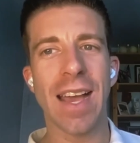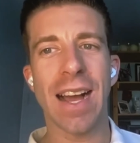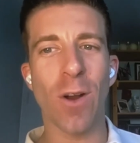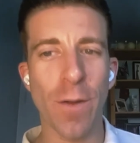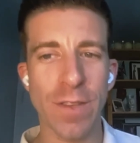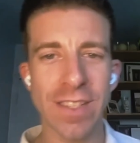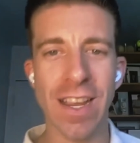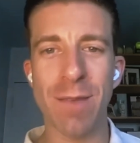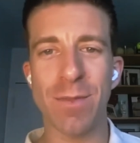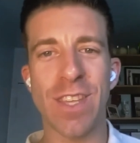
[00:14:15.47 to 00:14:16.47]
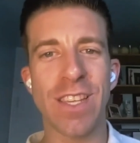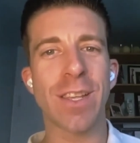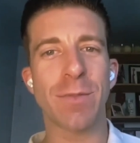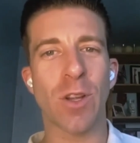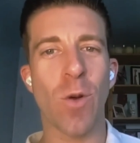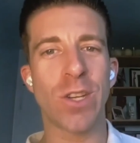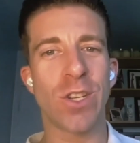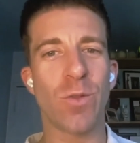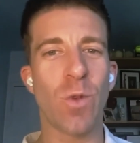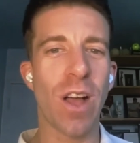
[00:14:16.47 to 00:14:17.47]
But oftentimes, these types of
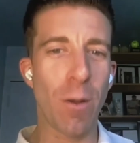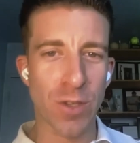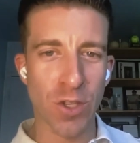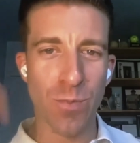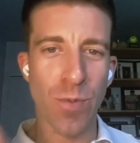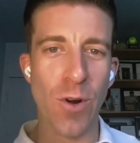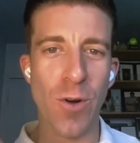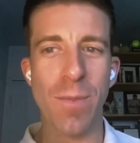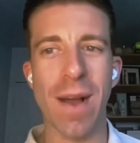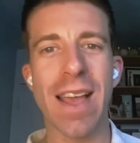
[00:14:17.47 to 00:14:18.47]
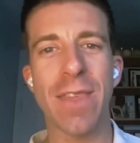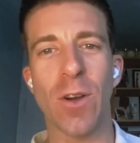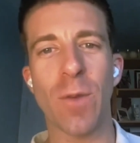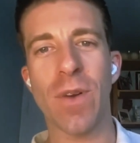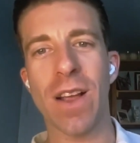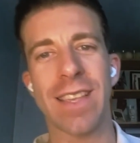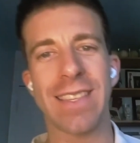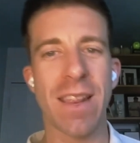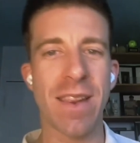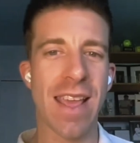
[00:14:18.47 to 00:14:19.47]
questions will help spur my thought
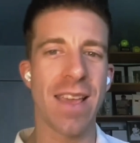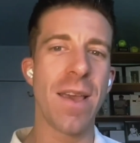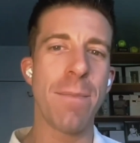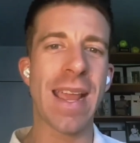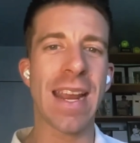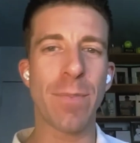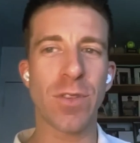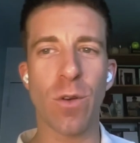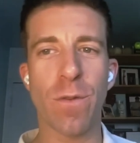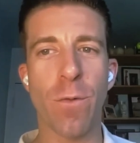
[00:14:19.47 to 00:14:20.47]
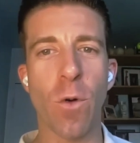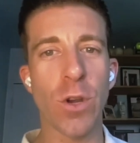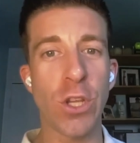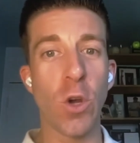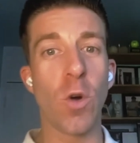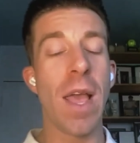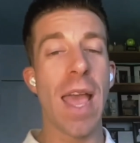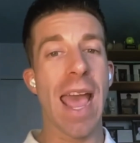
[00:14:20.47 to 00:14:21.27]
process and make an episode for you.